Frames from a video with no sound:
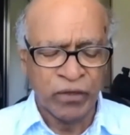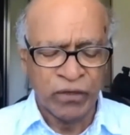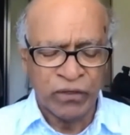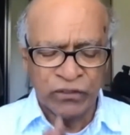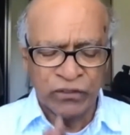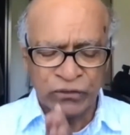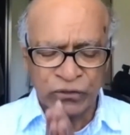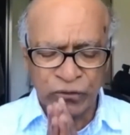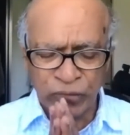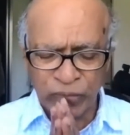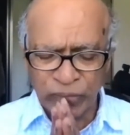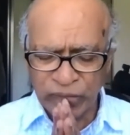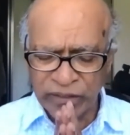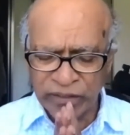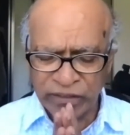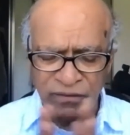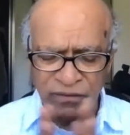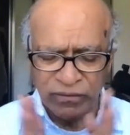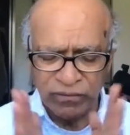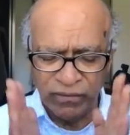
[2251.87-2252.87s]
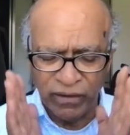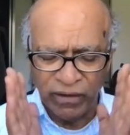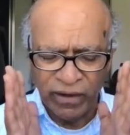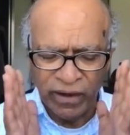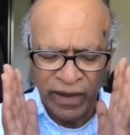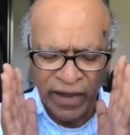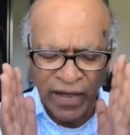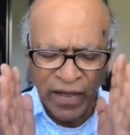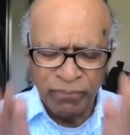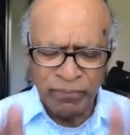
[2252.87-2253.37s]
So
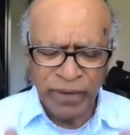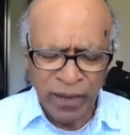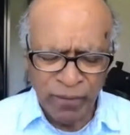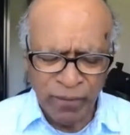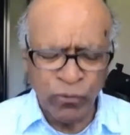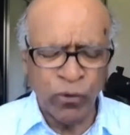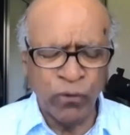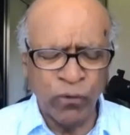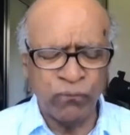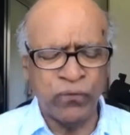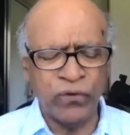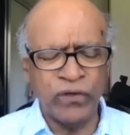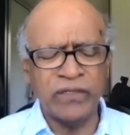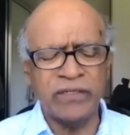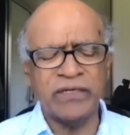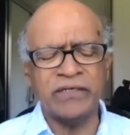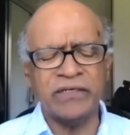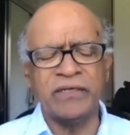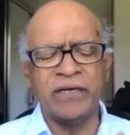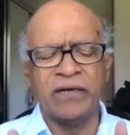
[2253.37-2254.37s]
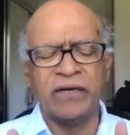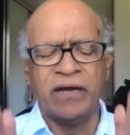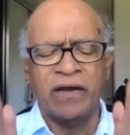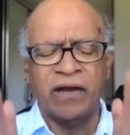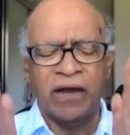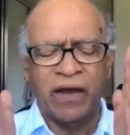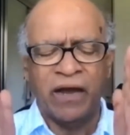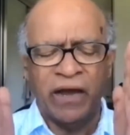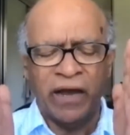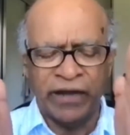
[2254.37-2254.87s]
I'm hopeful that
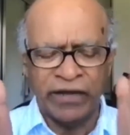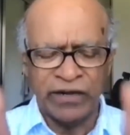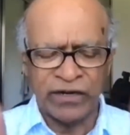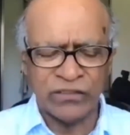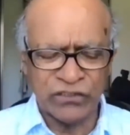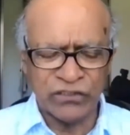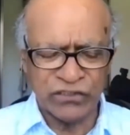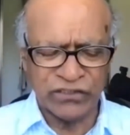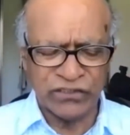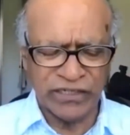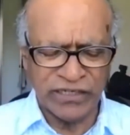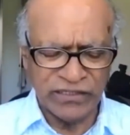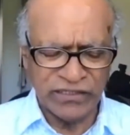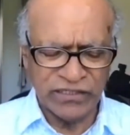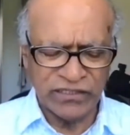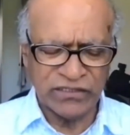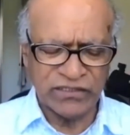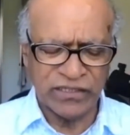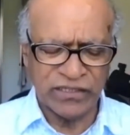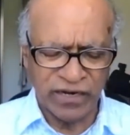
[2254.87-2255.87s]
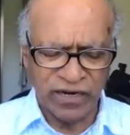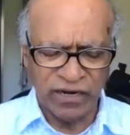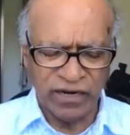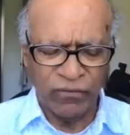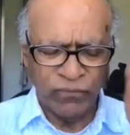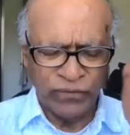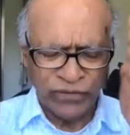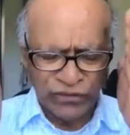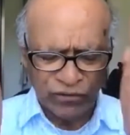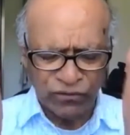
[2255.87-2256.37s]
agriculture scientists,
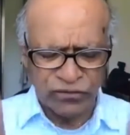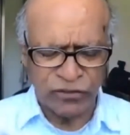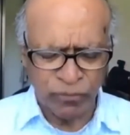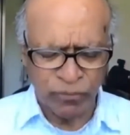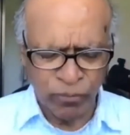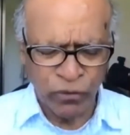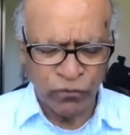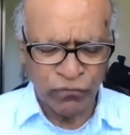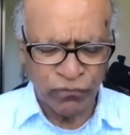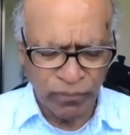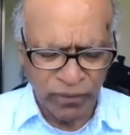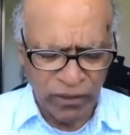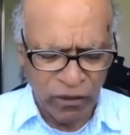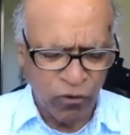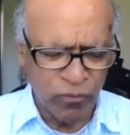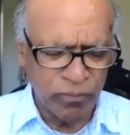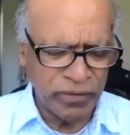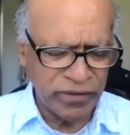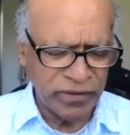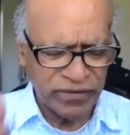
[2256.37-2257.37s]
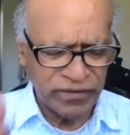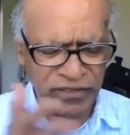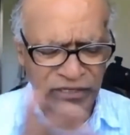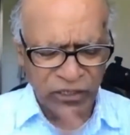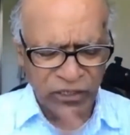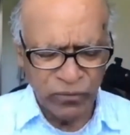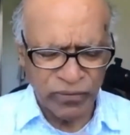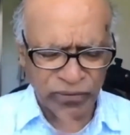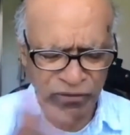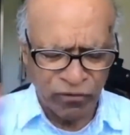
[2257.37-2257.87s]
with support from government and
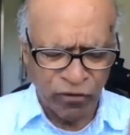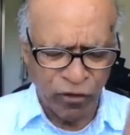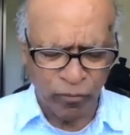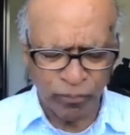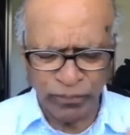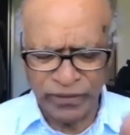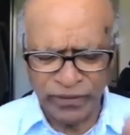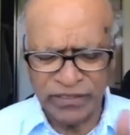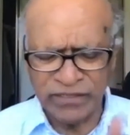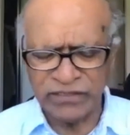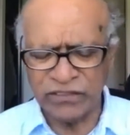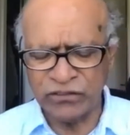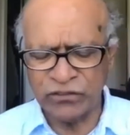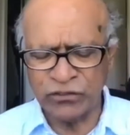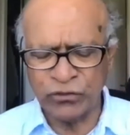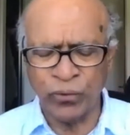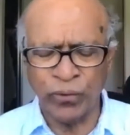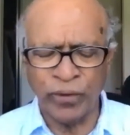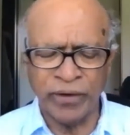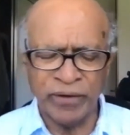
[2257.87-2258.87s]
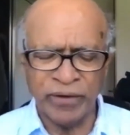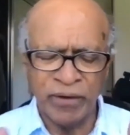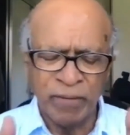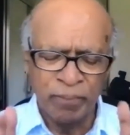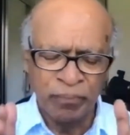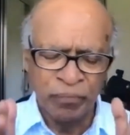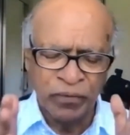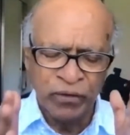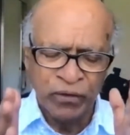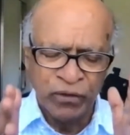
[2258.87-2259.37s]
even corporates and so on,
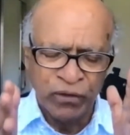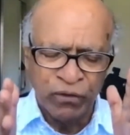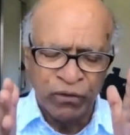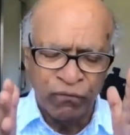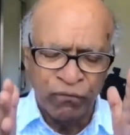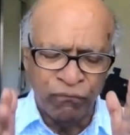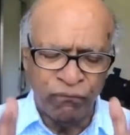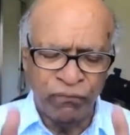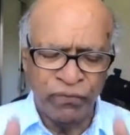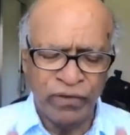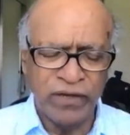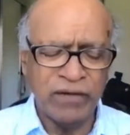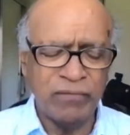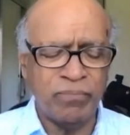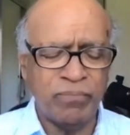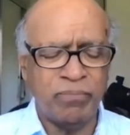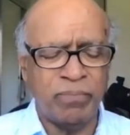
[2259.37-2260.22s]
will